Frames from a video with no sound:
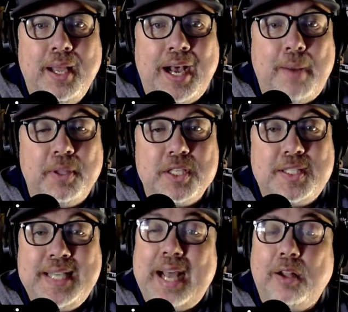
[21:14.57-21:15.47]
But the
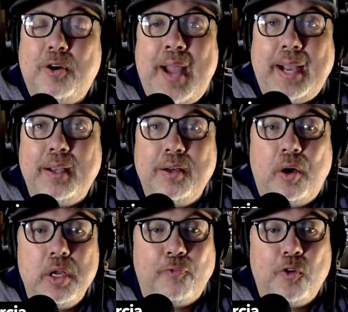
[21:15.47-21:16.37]
Seattle Kraken
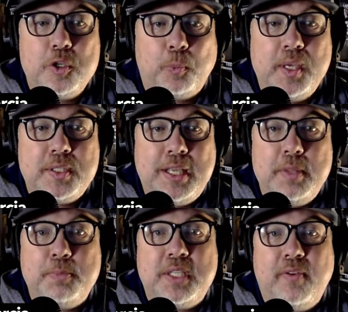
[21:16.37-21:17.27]
are your first place team
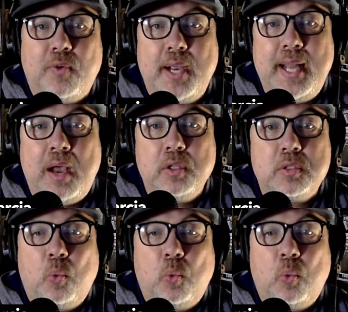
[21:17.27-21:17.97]
in the Pacific right now,